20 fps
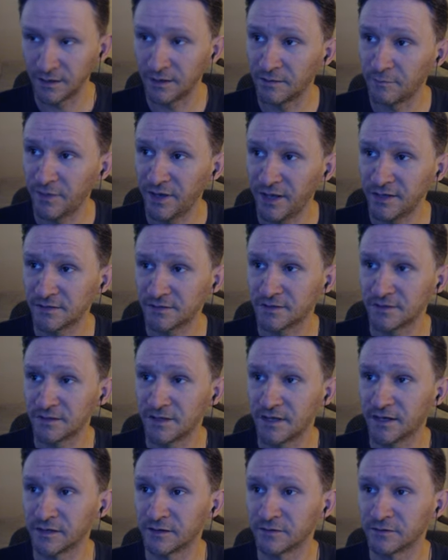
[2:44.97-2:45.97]
paste it
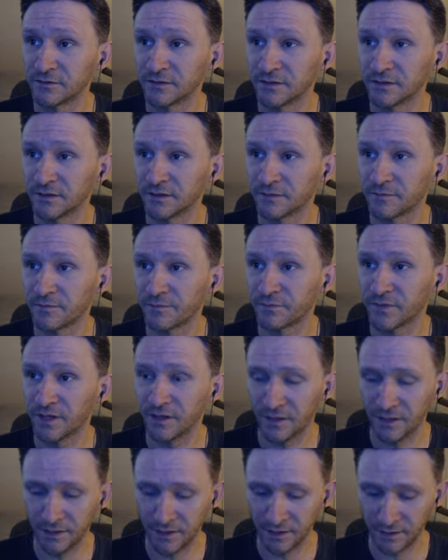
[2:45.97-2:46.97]
down,
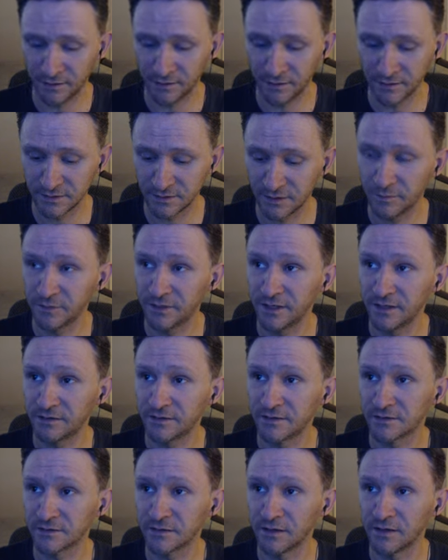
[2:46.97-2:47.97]
and let's update
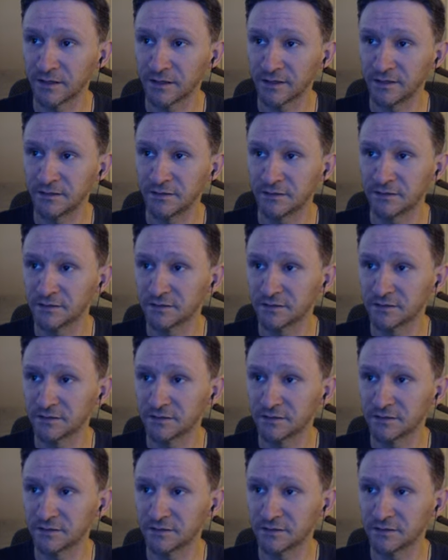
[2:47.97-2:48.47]
this line.